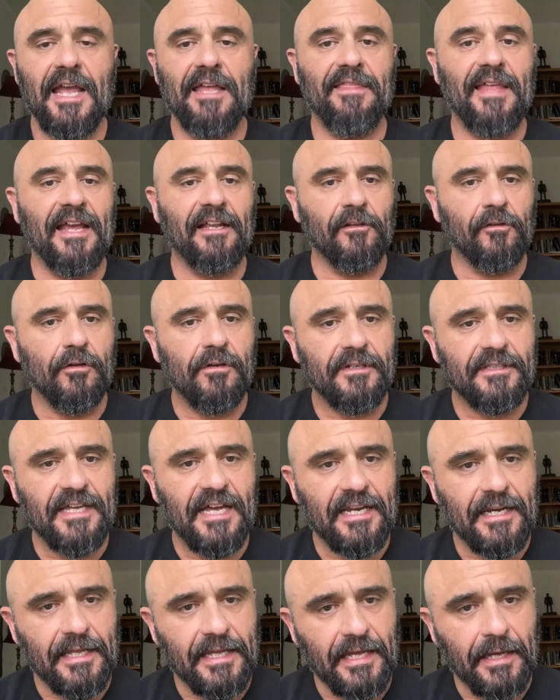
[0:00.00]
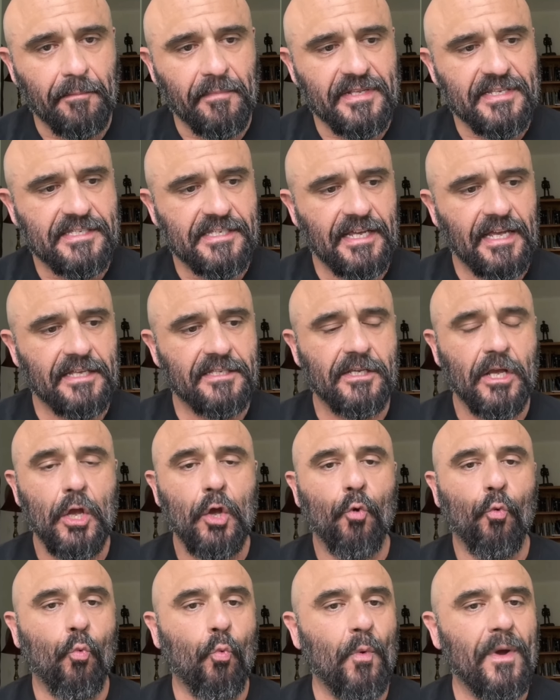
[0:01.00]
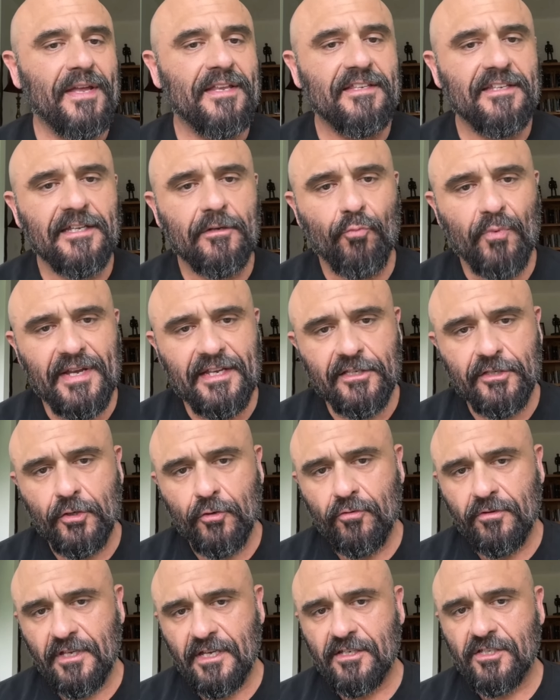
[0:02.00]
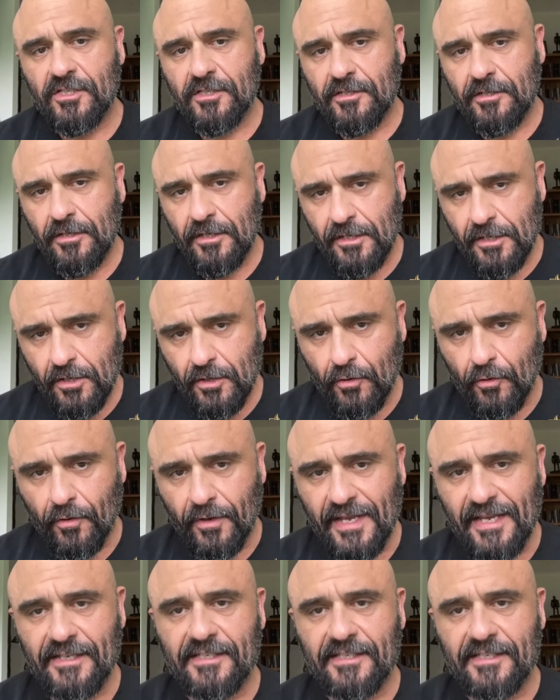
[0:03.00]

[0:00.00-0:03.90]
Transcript: And they looked at him and says, when did we do this to you?